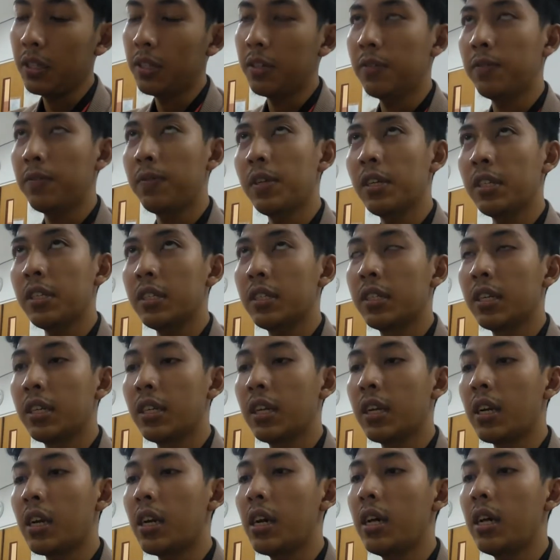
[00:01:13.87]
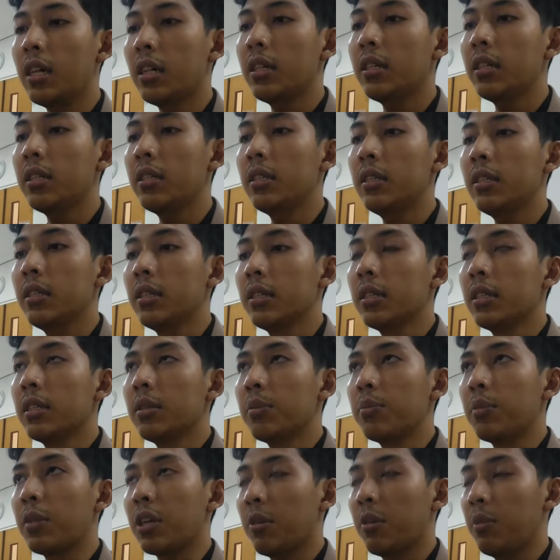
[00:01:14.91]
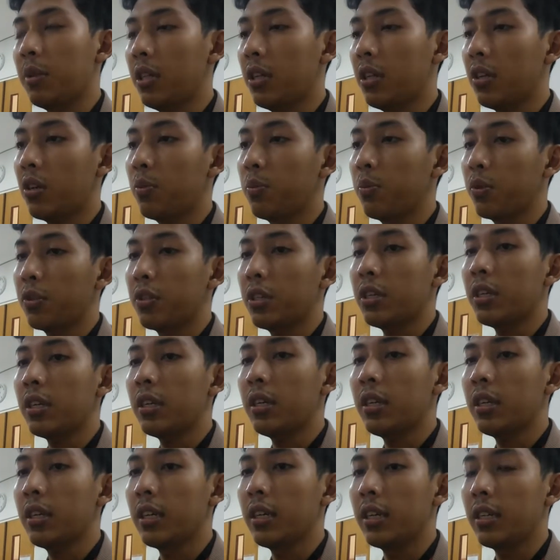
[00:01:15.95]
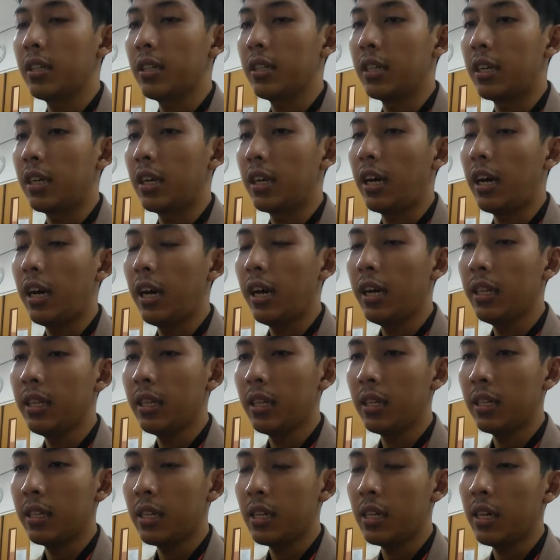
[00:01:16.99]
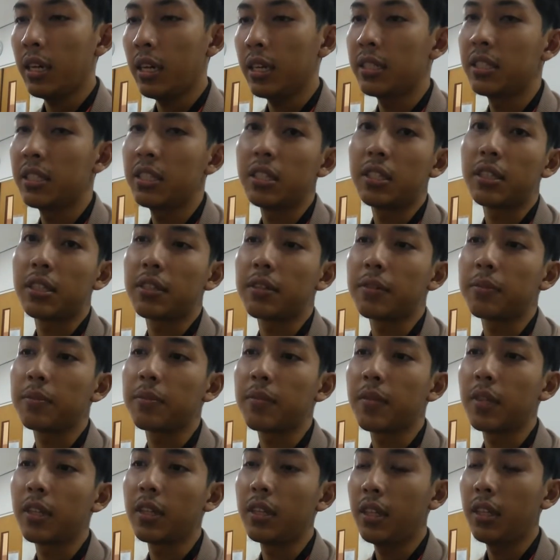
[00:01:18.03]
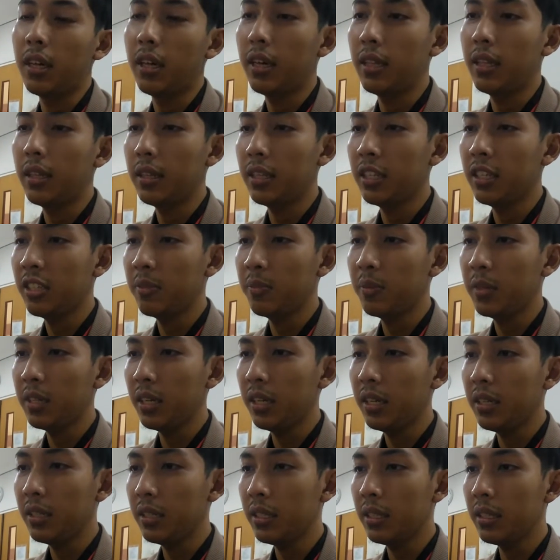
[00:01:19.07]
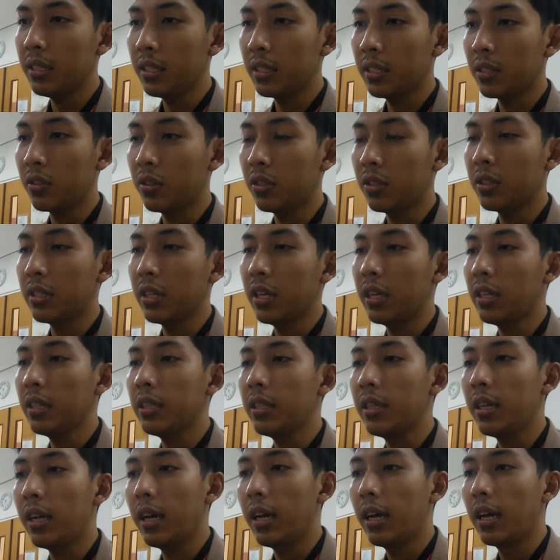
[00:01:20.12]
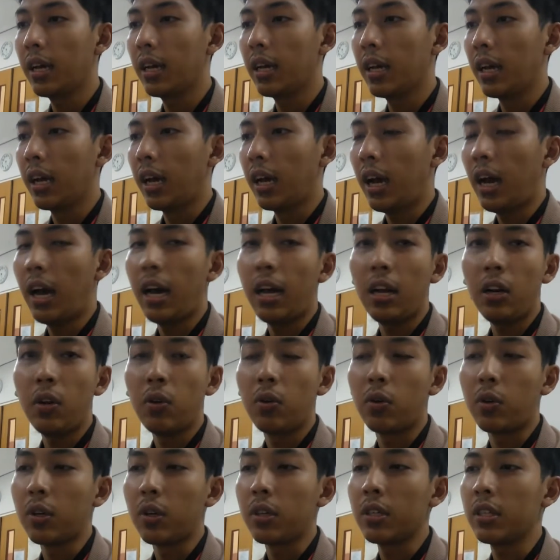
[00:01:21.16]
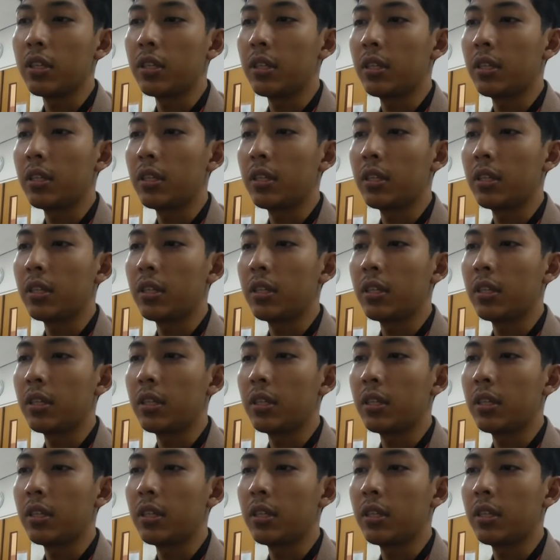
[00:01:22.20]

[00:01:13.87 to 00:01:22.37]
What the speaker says: a first general mathematical computer, the analytical engine. And this engine is contain ALU,